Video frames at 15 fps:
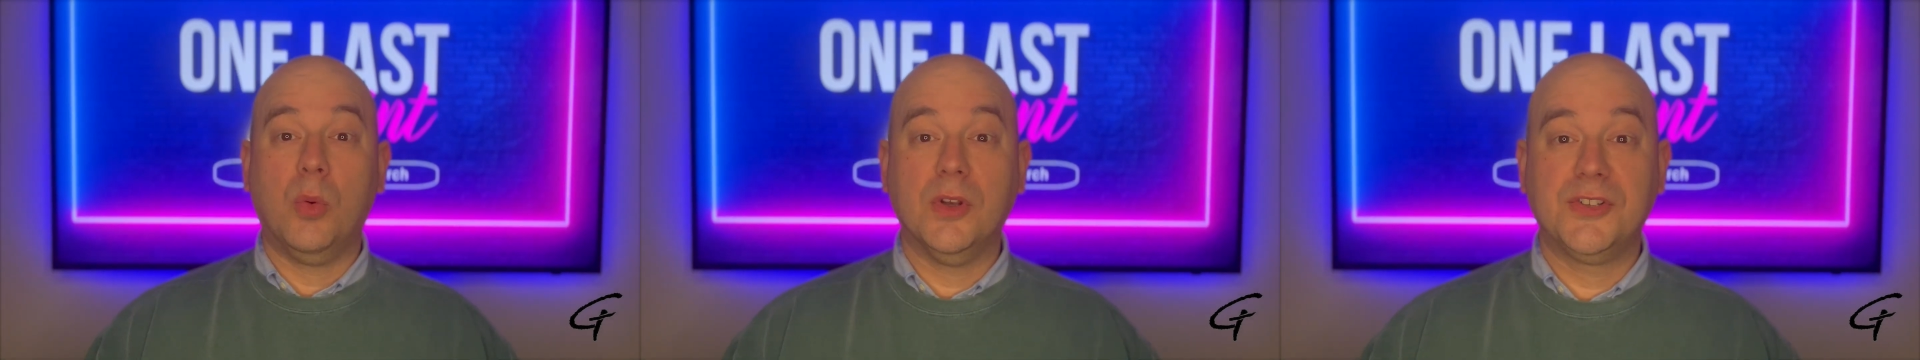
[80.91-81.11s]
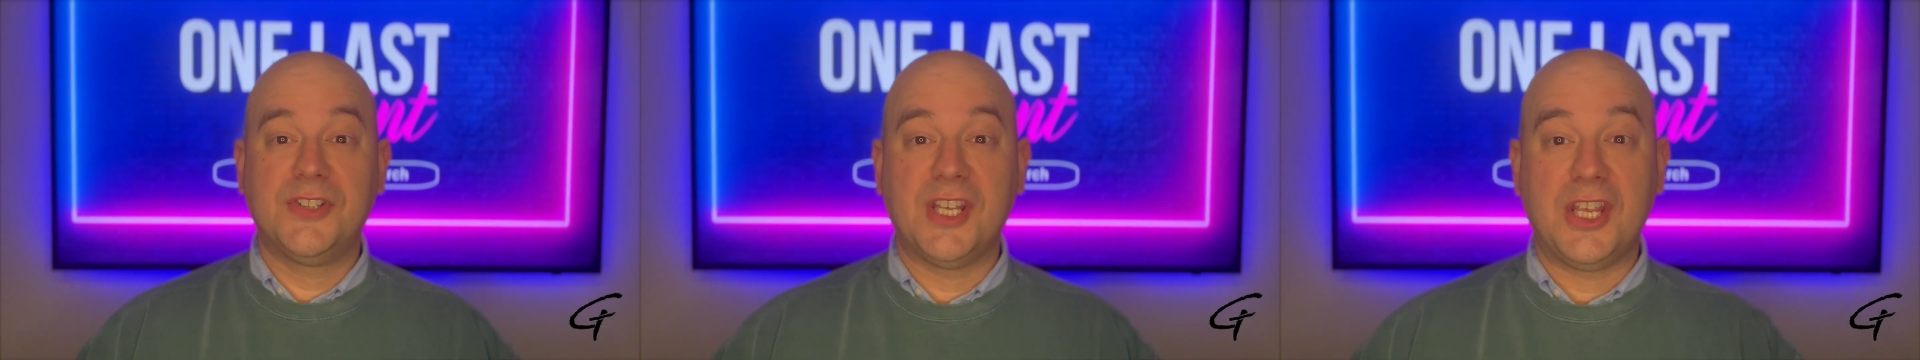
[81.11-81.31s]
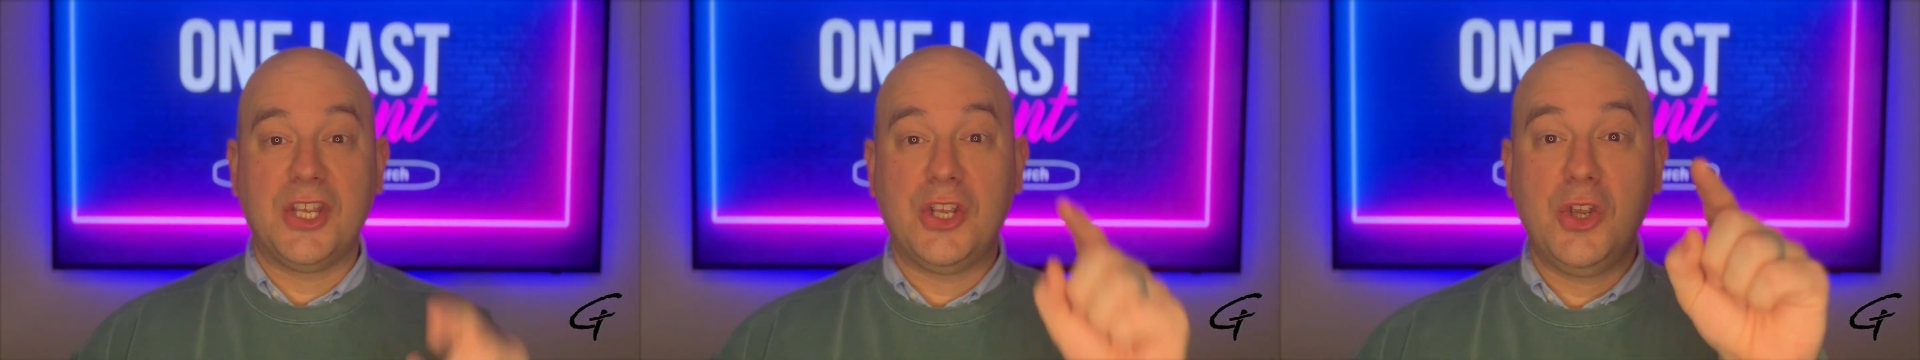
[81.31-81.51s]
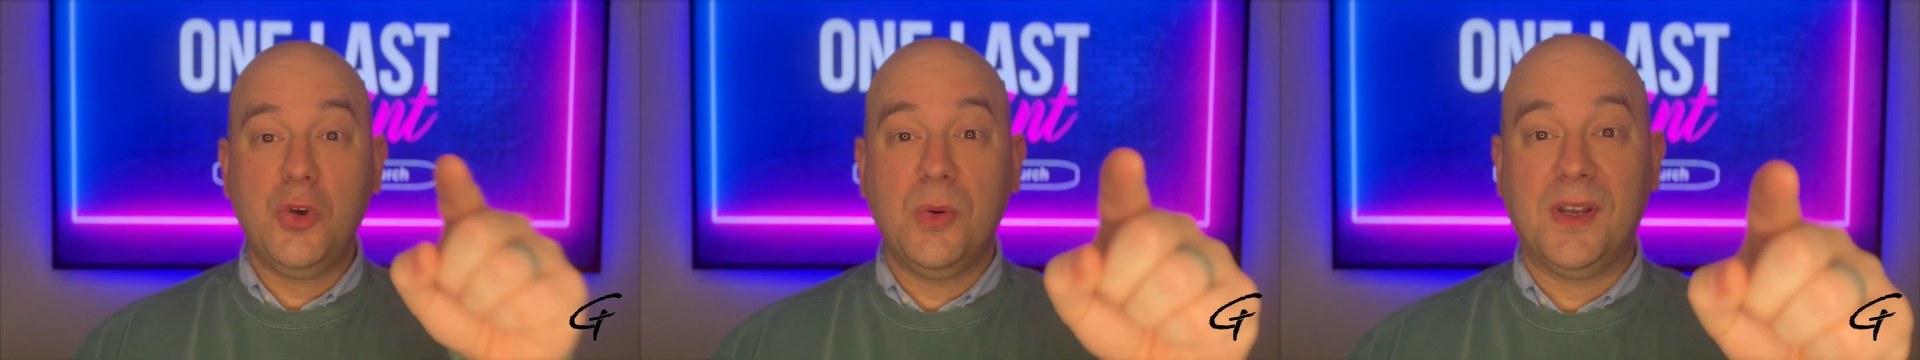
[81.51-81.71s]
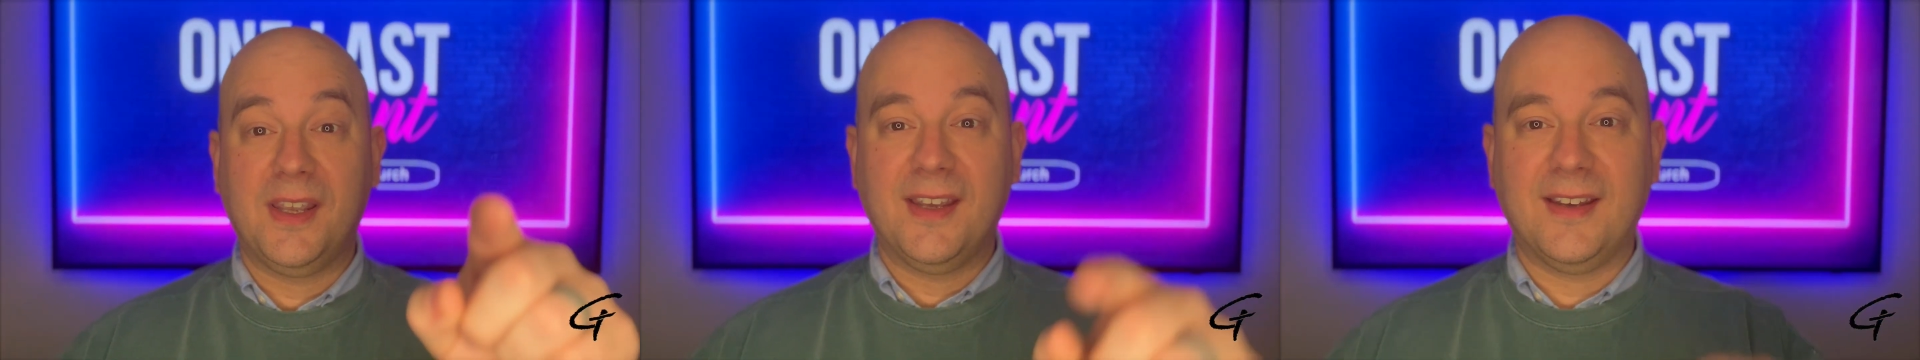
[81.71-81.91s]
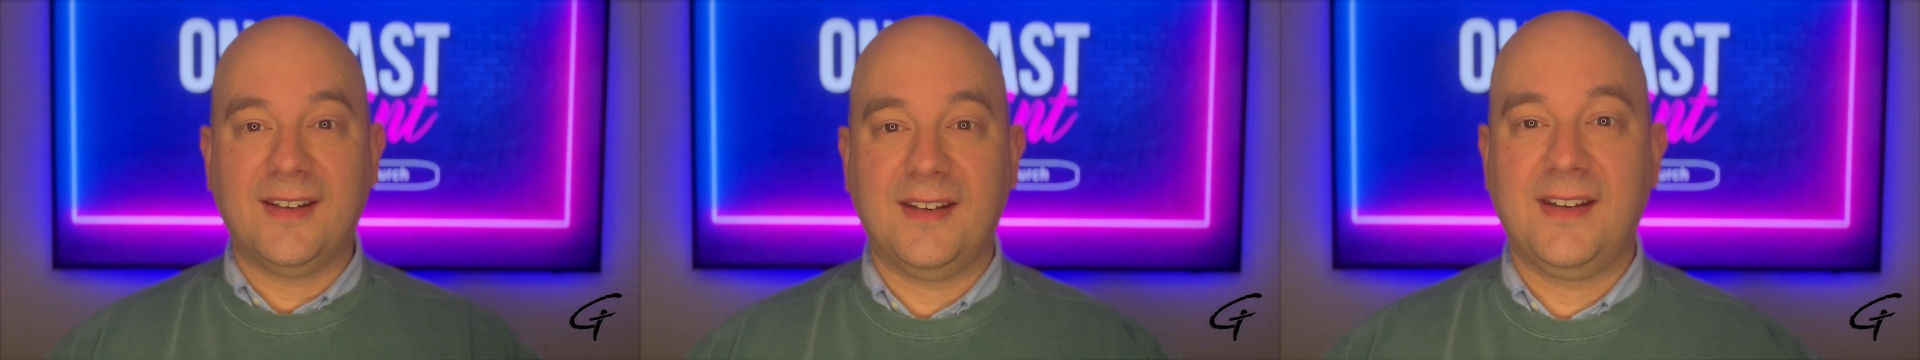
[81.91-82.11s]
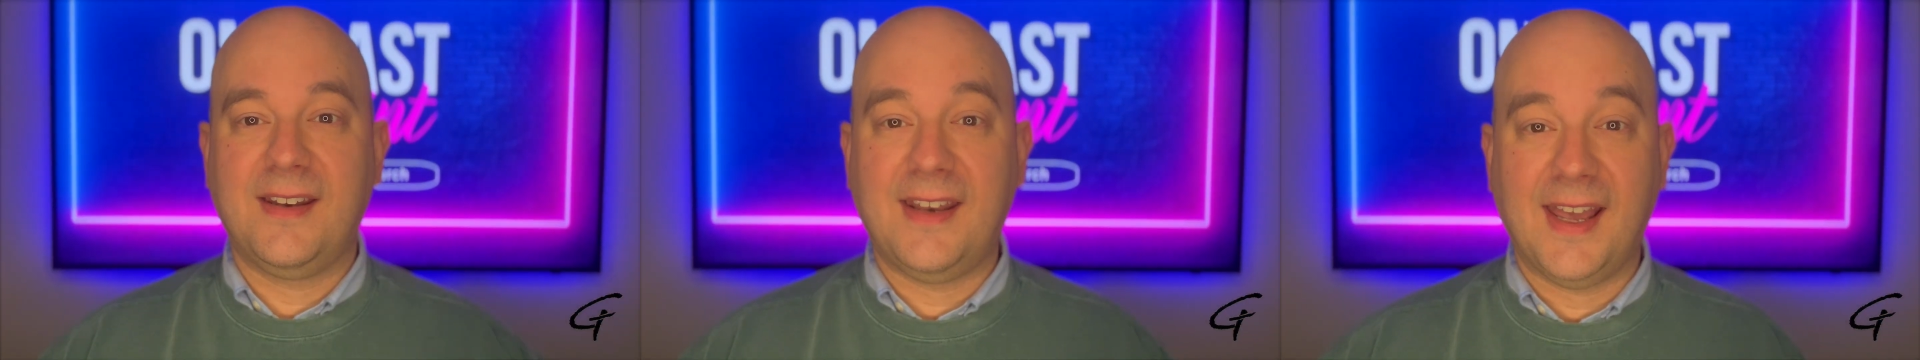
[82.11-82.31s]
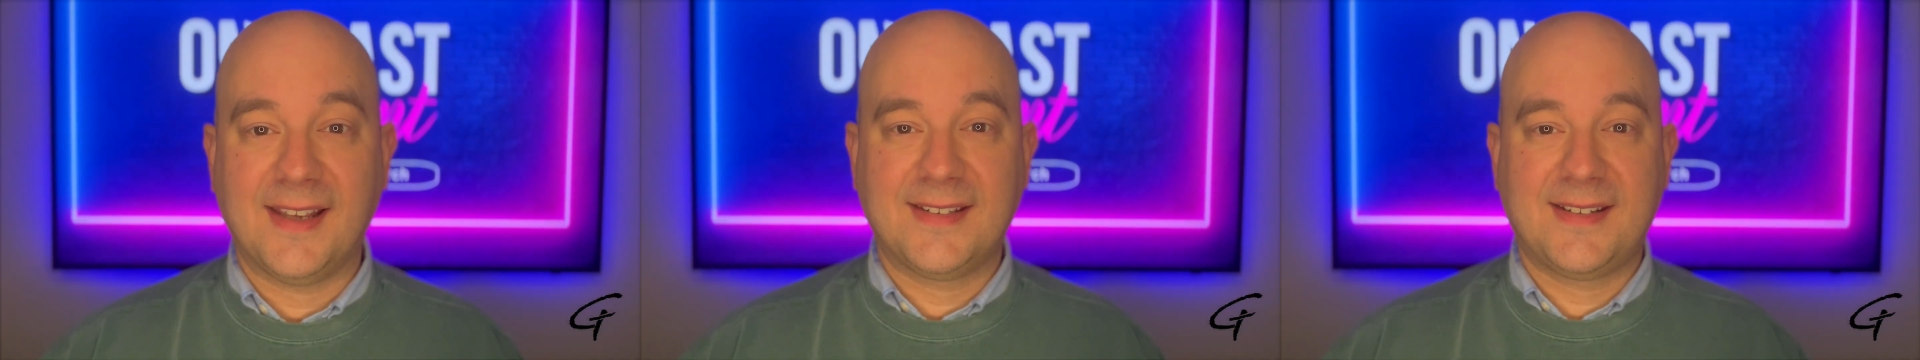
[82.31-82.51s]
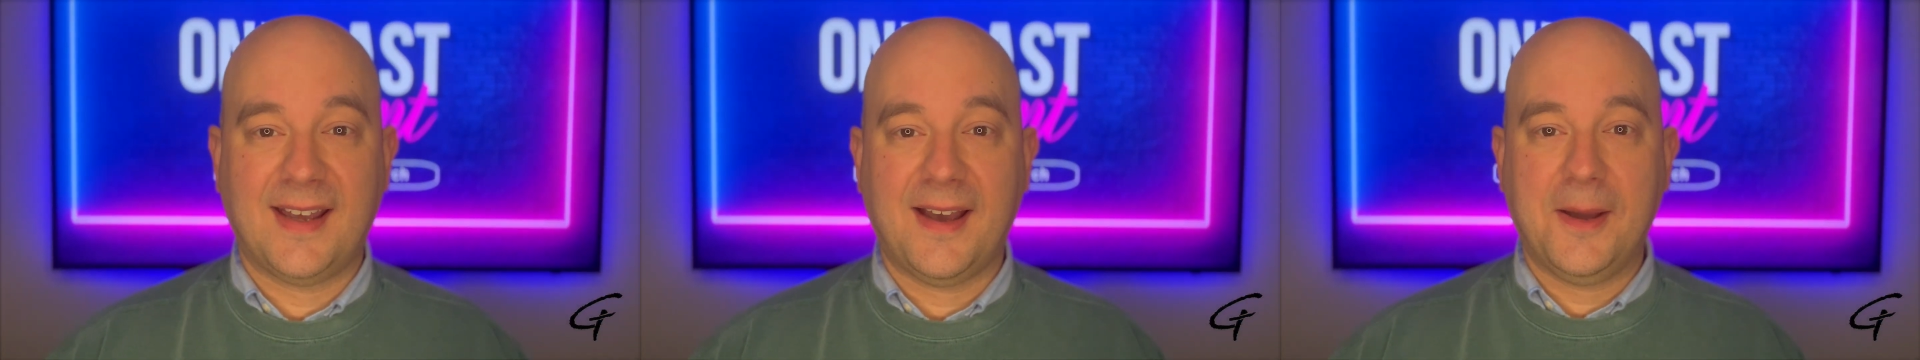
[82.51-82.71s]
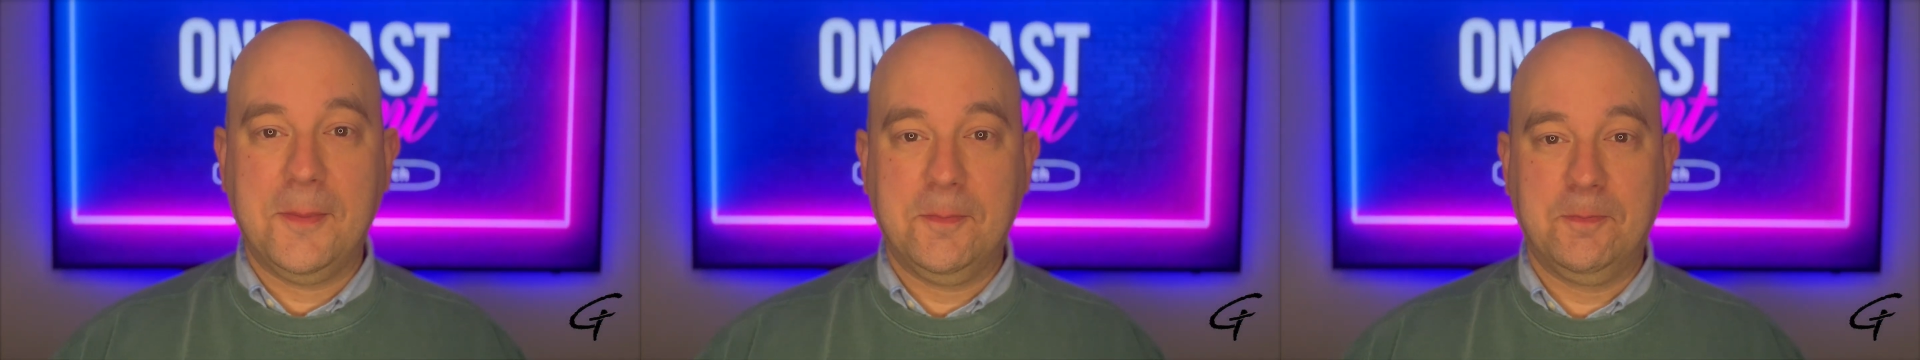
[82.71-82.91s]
We'll see you again next time.